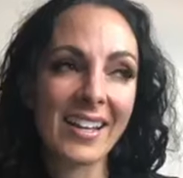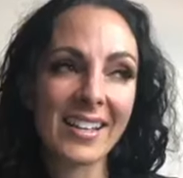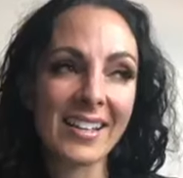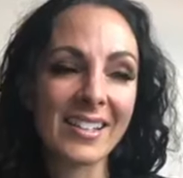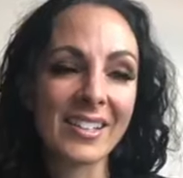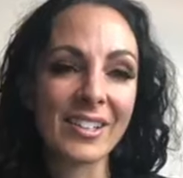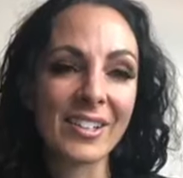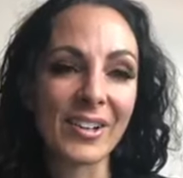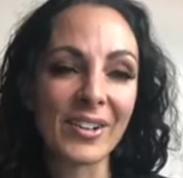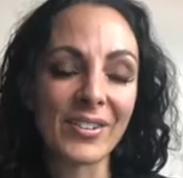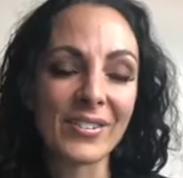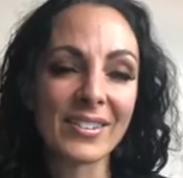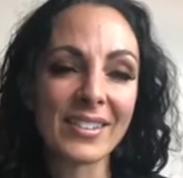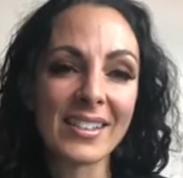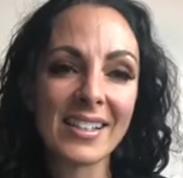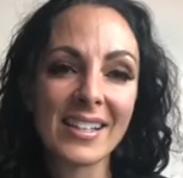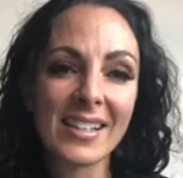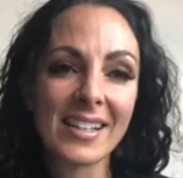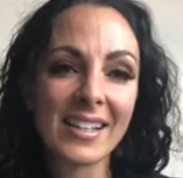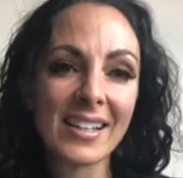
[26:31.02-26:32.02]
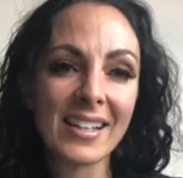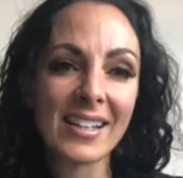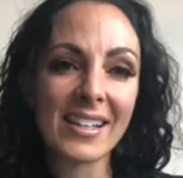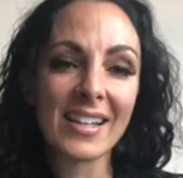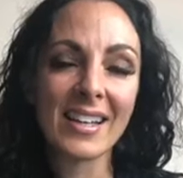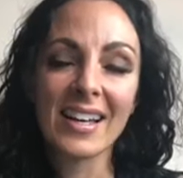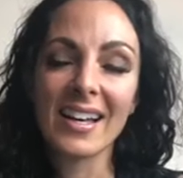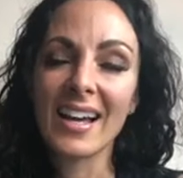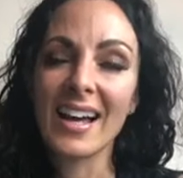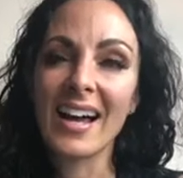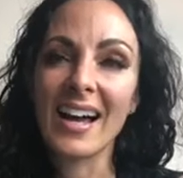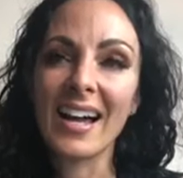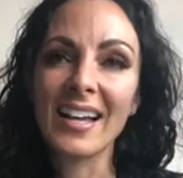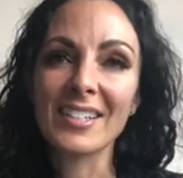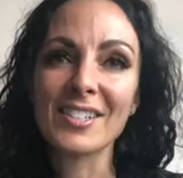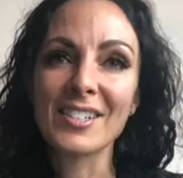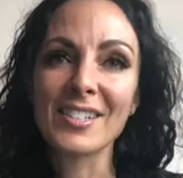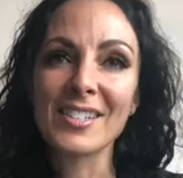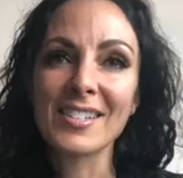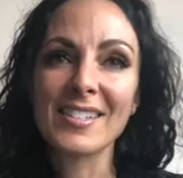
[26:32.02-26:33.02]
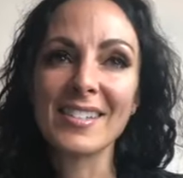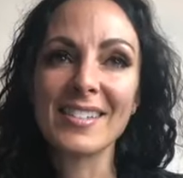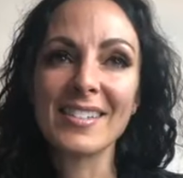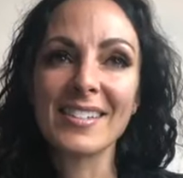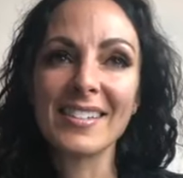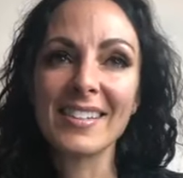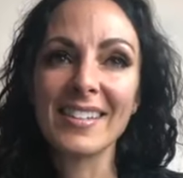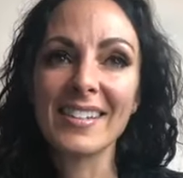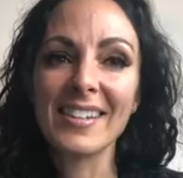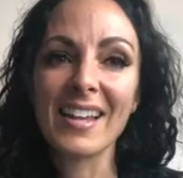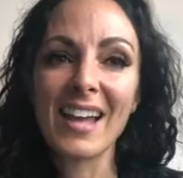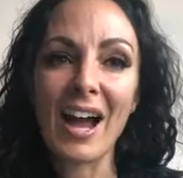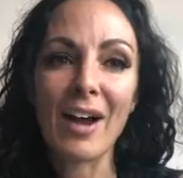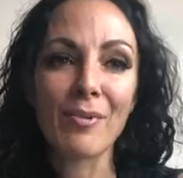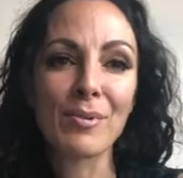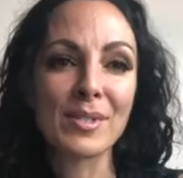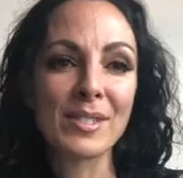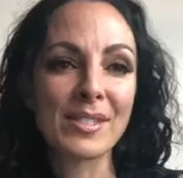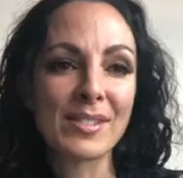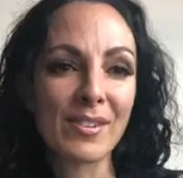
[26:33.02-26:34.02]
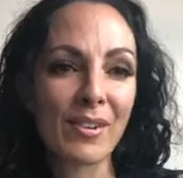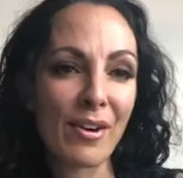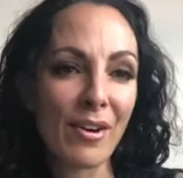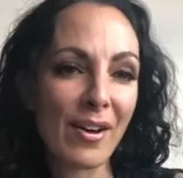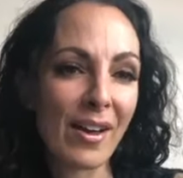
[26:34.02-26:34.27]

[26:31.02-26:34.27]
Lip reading: you know, I was